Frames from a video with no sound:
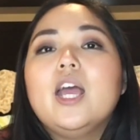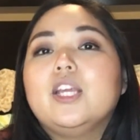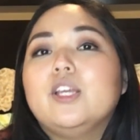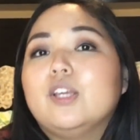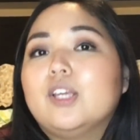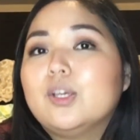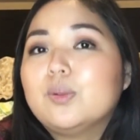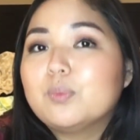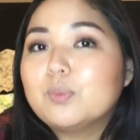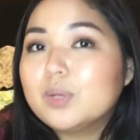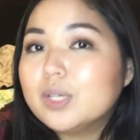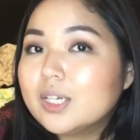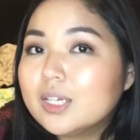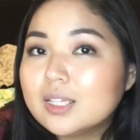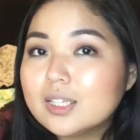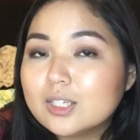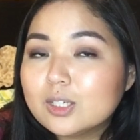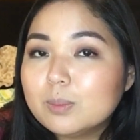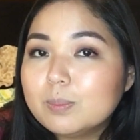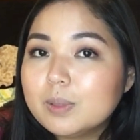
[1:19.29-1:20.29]
You can read a
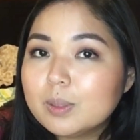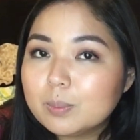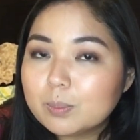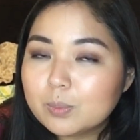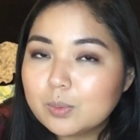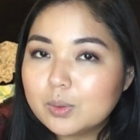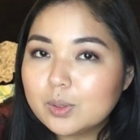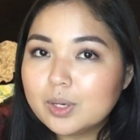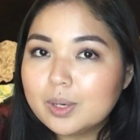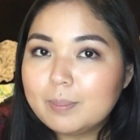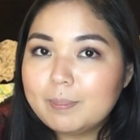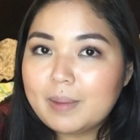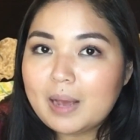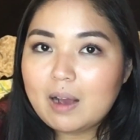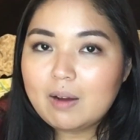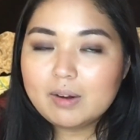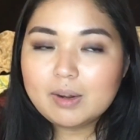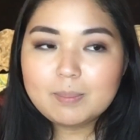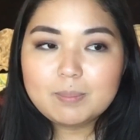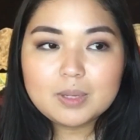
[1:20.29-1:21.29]
little bit more
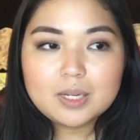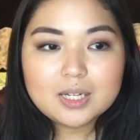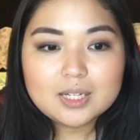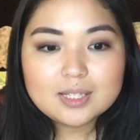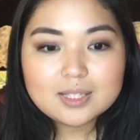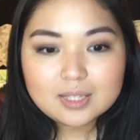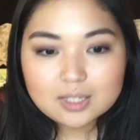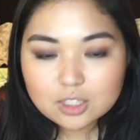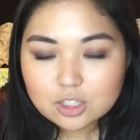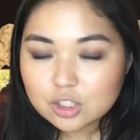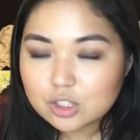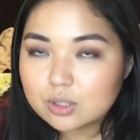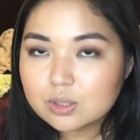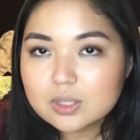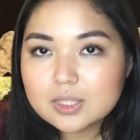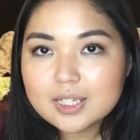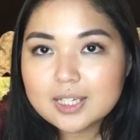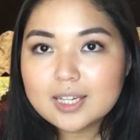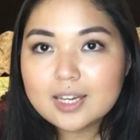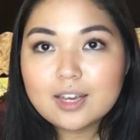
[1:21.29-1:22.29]
about it, but
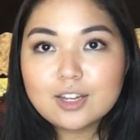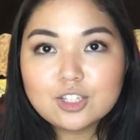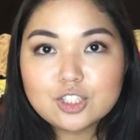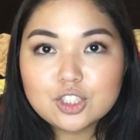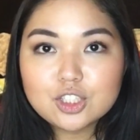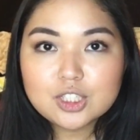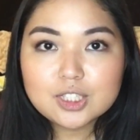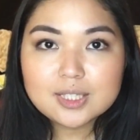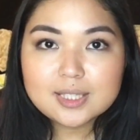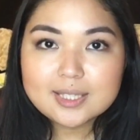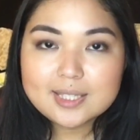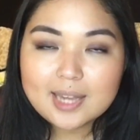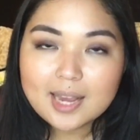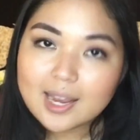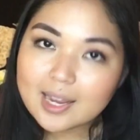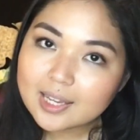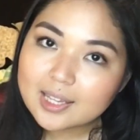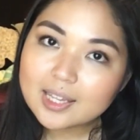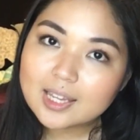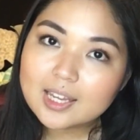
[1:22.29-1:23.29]
essentially it's just
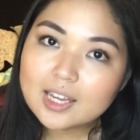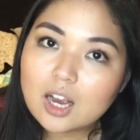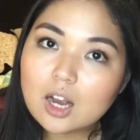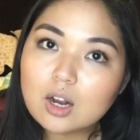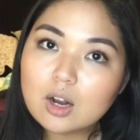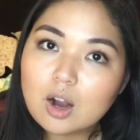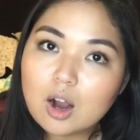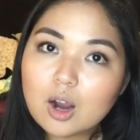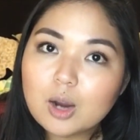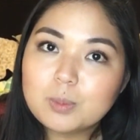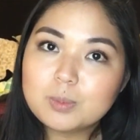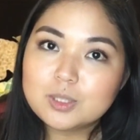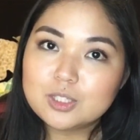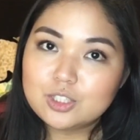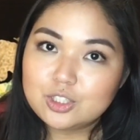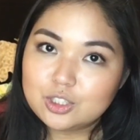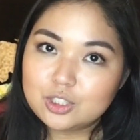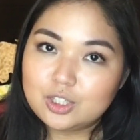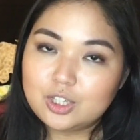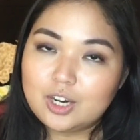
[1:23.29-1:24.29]
taking carbs
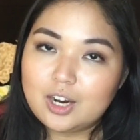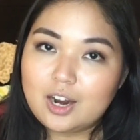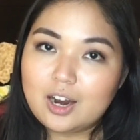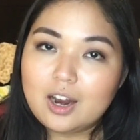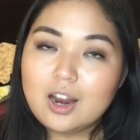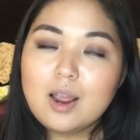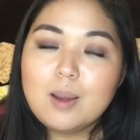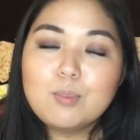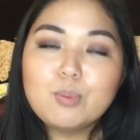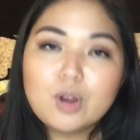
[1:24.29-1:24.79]
and sugar,